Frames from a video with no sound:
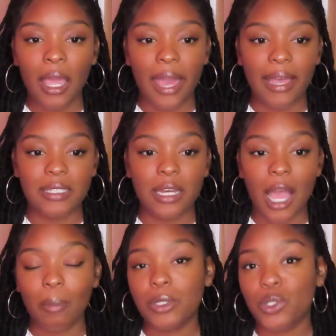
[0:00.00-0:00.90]
as an
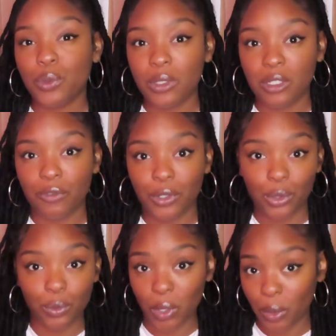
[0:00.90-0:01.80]
opportunity for
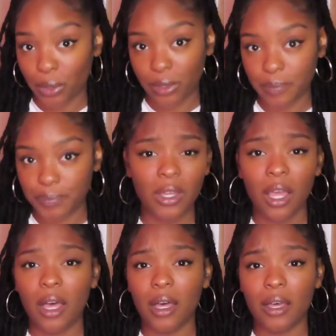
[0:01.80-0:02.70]
growth.
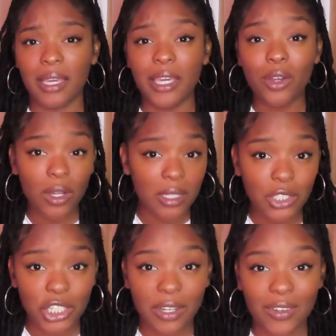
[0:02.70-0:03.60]
Here on
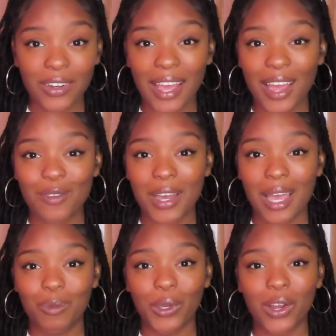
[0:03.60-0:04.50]
this channel on High
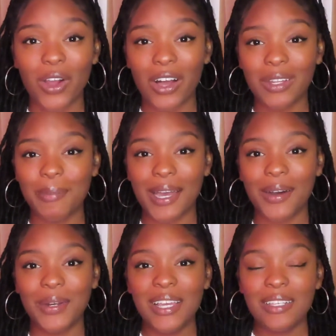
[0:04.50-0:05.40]
Vibe, we are all
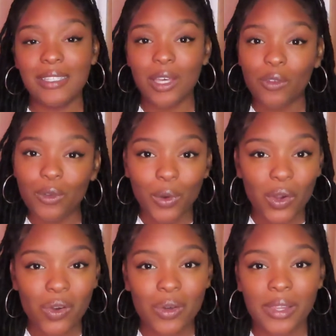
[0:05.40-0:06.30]
about
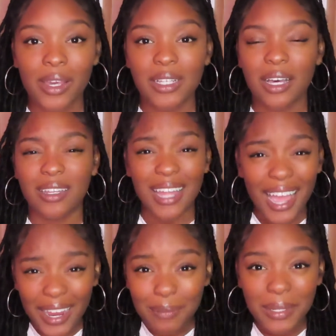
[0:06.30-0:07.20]
self-growth,
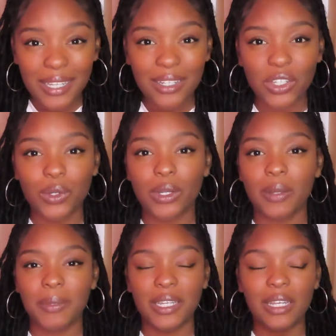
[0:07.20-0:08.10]
alignment, you know what I
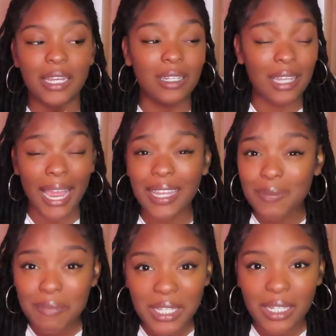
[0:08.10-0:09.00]
mean,
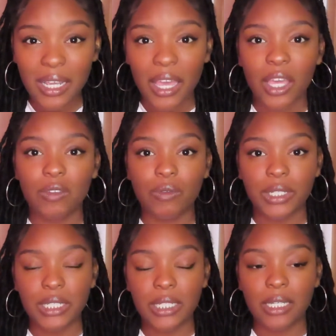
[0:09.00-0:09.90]
enlightenment, and
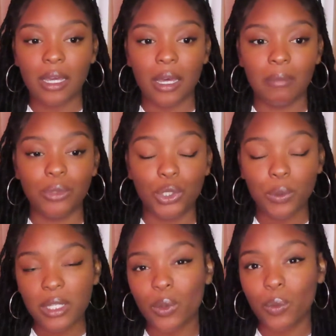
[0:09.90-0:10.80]
really
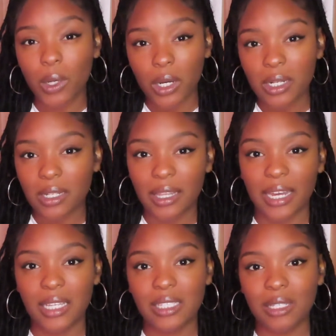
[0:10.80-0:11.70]
doing the work that
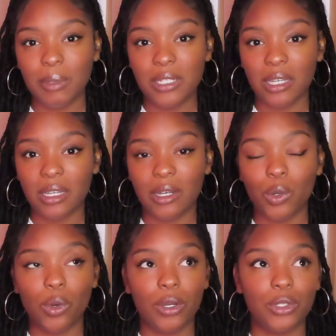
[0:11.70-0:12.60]
needs to be done in
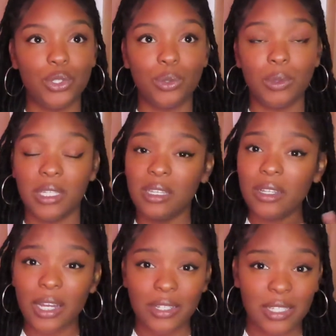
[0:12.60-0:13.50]
order to
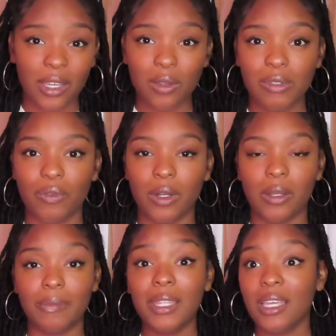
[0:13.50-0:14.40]
heal ourselves
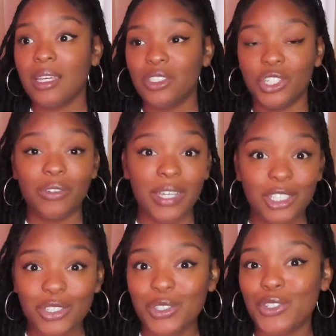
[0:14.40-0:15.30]
from
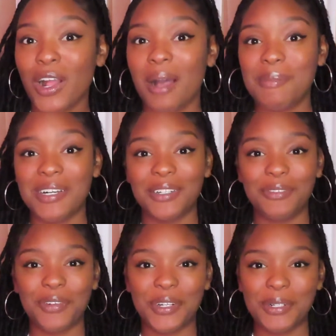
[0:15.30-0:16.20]
generational trauma,
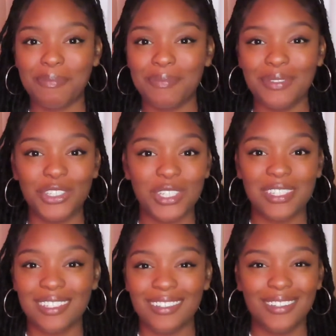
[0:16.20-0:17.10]
from
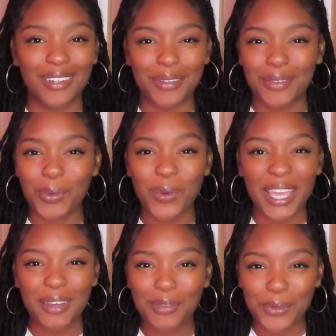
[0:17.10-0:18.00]
just, you know, the
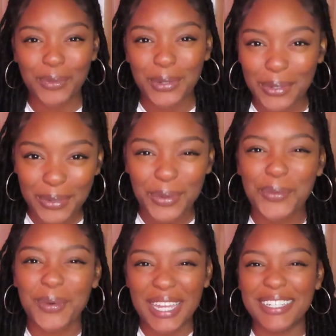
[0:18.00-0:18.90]
way of the world, the
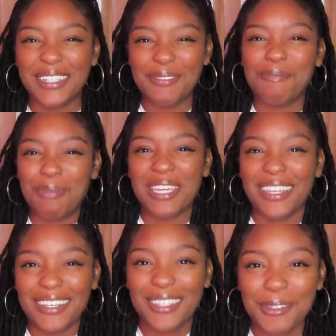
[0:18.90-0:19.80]
weight of
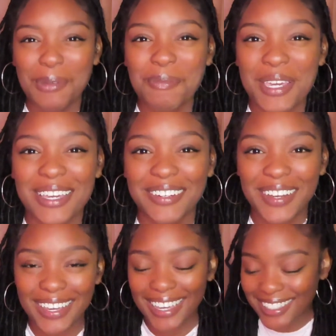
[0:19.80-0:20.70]
being a human being.
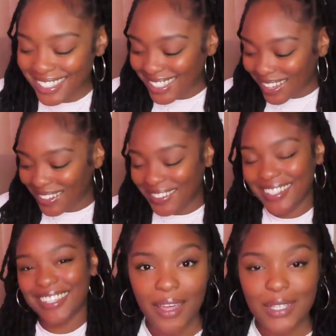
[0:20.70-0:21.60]
Okay, so
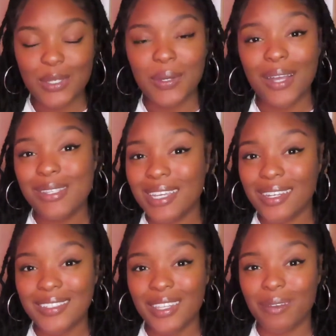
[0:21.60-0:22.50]
now to
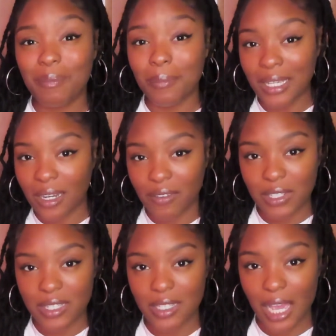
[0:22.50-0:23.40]
get into the meat of
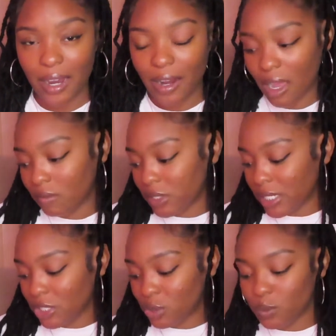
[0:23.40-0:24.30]
this entire
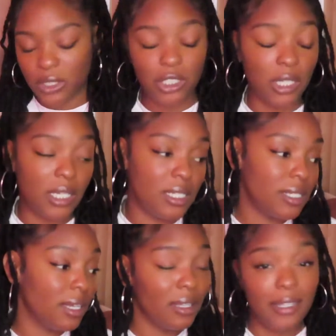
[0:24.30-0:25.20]
conversation, which
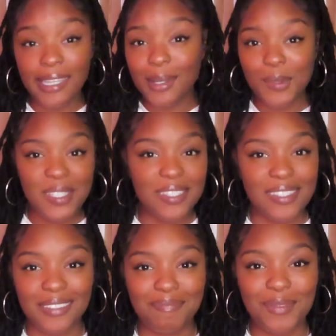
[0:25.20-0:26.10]
is Leo
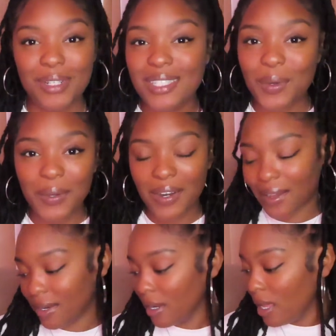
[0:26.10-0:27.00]
season. What's going
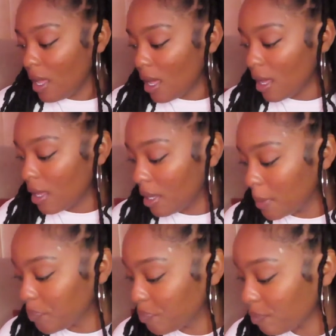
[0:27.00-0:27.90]
on?
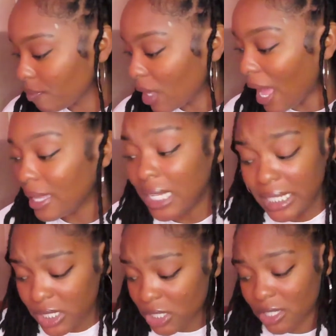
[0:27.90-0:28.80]
I
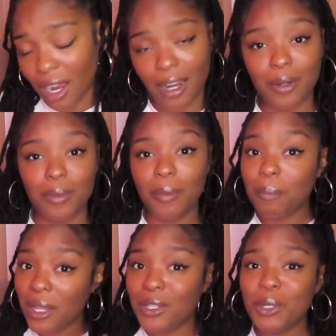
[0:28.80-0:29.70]
like to start
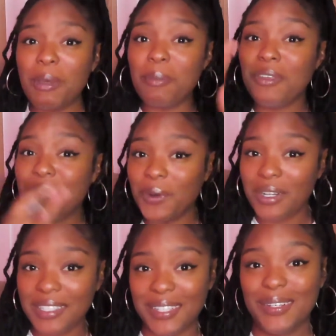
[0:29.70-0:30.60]
a little bit
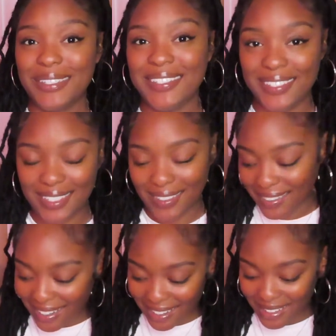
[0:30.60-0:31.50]
before Leo season.
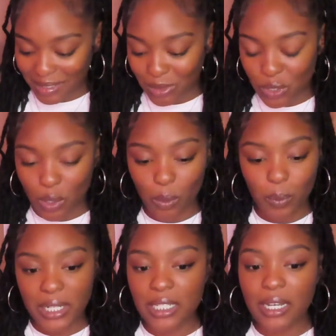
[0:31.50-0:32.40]
So
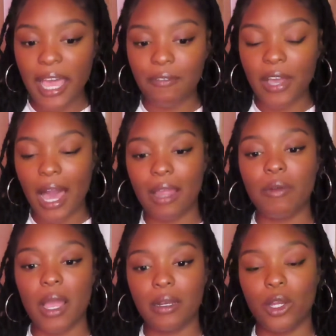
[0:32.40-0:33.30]
we did have
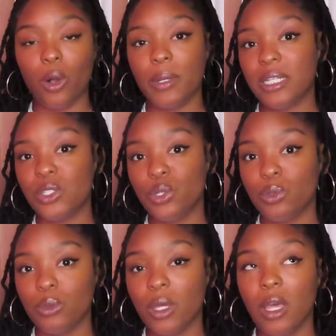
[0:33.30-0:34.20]
Chiron go
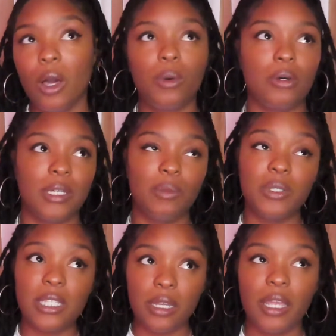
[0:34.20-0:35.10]
into, well, it
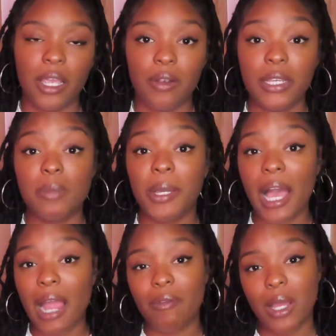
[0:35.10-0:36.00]
was in Aries, but
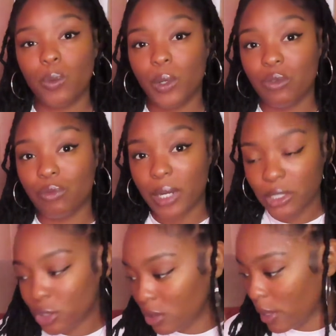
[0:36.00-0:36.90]
Chiron went
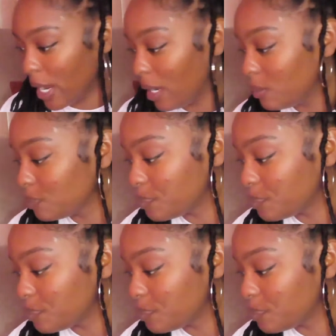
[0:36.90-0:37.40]
retrograde